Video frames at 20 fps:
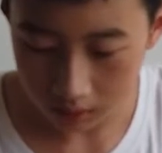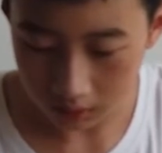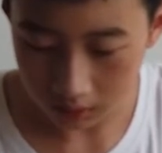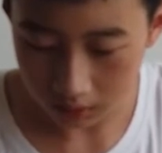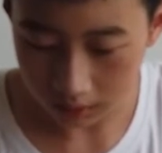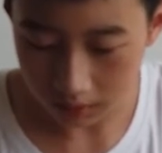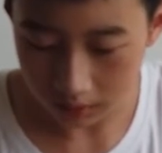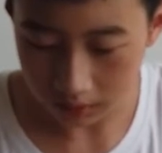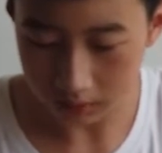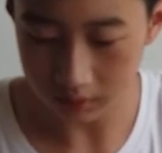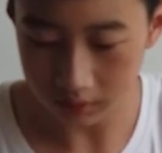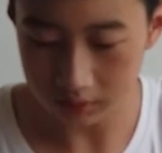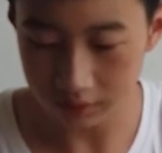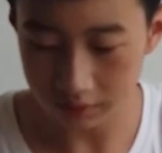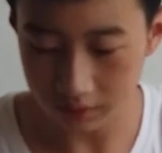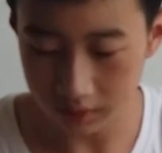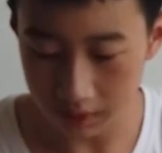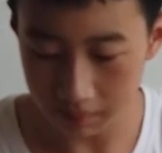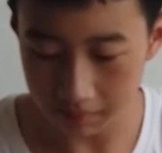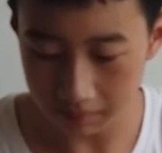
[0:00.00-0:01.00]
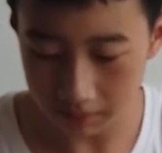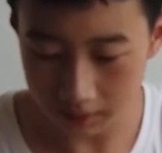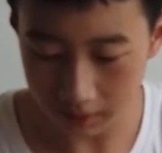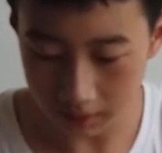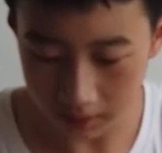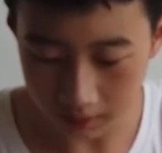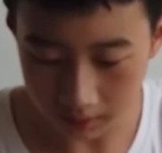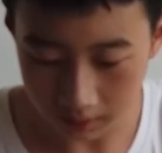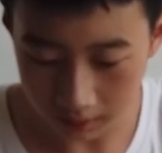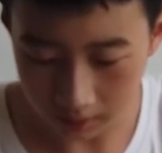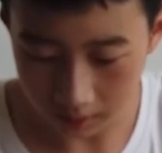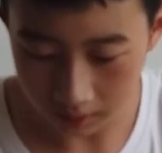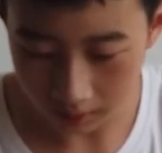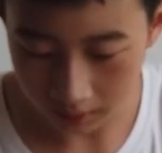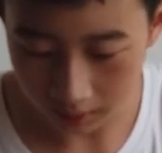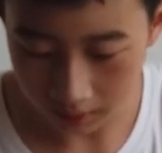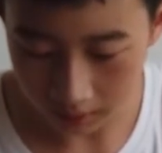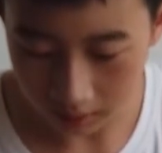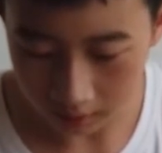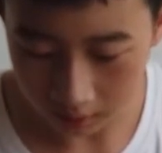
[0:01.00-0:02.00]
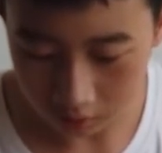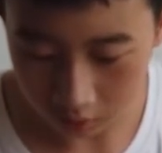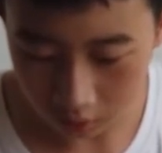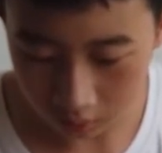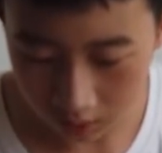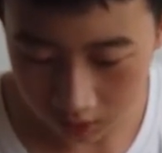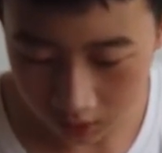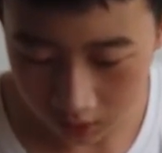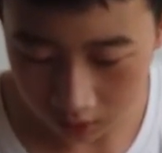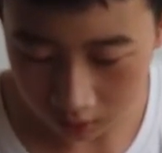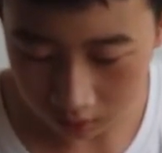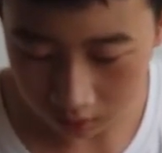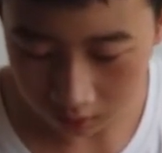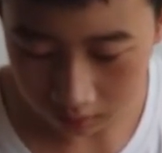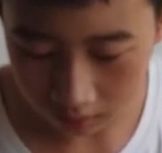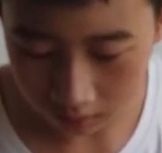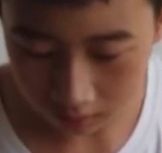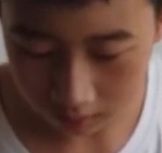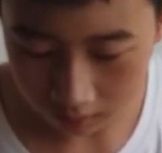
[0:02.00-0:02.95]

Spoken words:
tuck this flap in as well.